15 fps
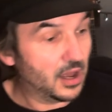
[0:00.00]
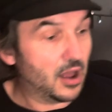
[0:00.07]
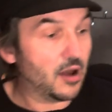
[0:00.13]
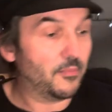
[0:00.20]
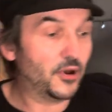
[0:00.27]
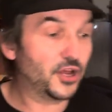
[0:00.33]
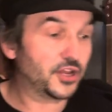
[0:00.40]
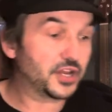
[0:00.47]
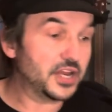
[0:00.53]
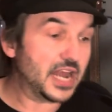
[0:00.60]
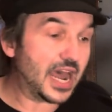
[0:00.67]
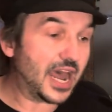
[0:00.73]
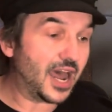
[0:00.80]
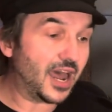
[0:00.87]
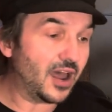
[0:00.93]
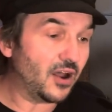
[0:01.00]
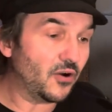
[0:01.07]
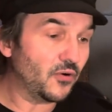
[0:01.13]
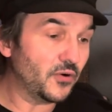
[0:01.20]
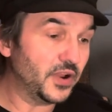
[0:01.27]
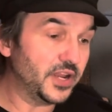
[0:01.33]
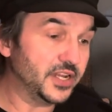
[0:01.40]
but
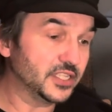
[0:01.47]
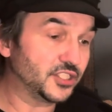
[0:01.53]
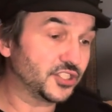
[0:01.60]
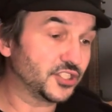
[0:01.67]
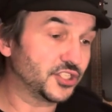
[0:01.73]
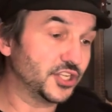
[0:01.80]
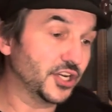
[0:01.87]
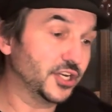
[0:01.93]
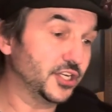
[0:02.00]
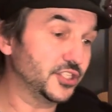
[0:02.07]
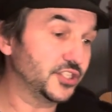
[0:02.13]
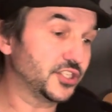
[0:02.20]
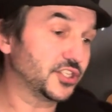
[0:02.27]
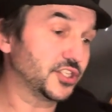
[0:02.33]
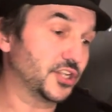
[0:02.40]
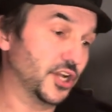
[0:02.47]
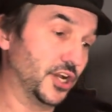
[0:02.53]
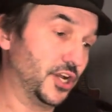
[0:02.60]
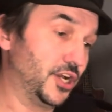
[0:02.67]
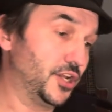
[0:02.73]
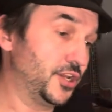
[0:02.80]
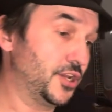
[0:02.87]
now it's just
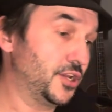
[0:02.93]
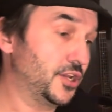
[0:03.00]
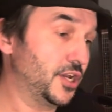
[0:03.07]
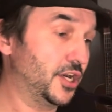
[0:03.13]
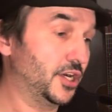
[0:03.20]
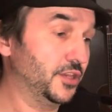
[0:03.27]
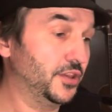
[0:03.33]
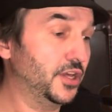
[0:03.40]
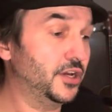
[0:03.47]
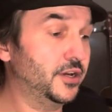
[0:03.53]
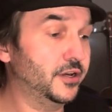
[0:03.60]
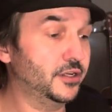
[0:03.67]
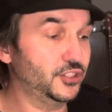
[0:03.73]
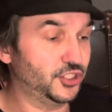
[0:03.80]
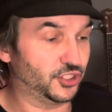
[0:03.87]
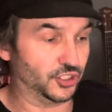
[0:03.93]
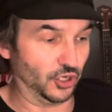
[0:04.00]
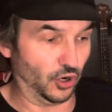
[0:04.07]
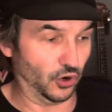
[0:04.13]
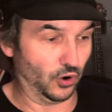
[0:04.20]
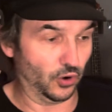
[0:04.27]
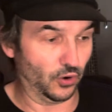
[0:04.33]
another
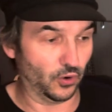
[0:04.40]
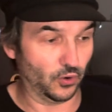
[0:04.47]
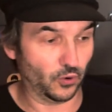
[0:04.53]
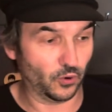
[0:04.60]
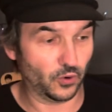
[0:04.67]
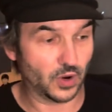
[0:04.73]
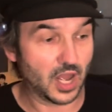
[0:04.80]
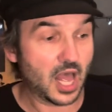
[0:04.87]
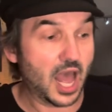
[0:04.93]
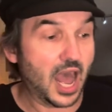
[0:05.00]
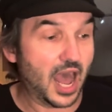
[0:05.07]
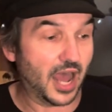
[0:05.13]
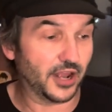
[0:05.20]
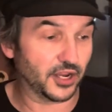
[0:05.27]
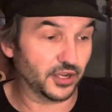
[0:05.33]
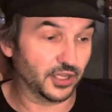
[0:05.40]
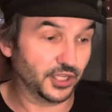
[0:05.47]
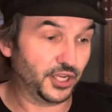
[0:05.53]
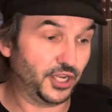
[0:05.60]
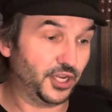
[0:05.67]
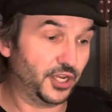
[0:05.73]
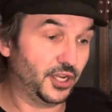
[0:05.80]
show. And you
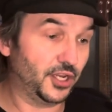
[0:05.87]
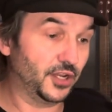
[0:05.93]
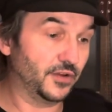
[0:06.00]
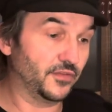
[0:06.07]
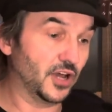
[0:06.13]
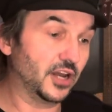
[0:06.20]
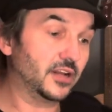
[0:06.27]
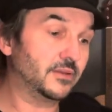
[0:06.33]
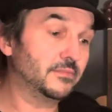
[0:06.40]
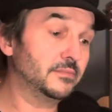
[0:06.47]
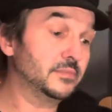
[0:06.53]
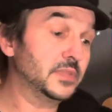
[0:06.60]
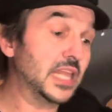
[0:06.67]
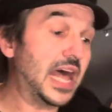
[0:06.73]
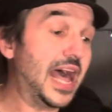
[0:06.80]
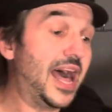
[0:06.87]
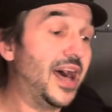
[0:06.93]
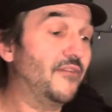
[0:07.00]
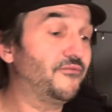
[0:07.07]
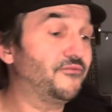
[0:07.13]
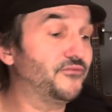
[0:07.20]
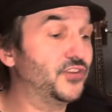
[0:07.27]
leave them
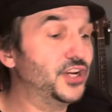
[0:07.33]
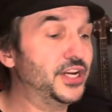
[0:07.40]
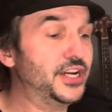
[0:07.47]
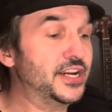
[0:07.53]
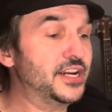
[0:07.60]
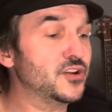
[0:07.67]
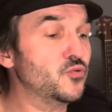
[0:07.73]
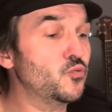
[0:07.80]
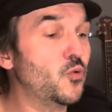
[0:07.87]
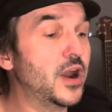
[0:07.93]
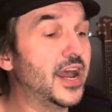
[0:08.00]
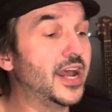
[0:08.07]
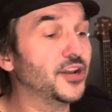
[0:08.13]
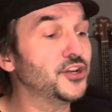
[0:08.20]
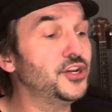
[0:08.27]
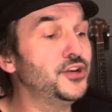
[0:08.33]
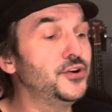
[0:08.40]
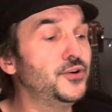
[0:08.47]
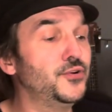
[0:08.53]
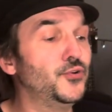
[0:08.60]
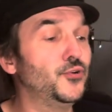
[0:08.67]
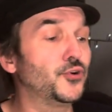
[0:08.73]
laughing when
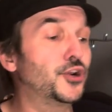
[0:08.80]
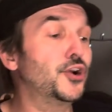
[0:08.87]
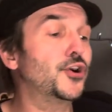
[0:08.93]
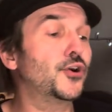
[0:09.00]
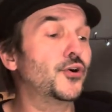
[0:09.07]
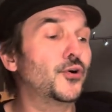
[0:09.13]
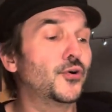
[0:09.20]
you go,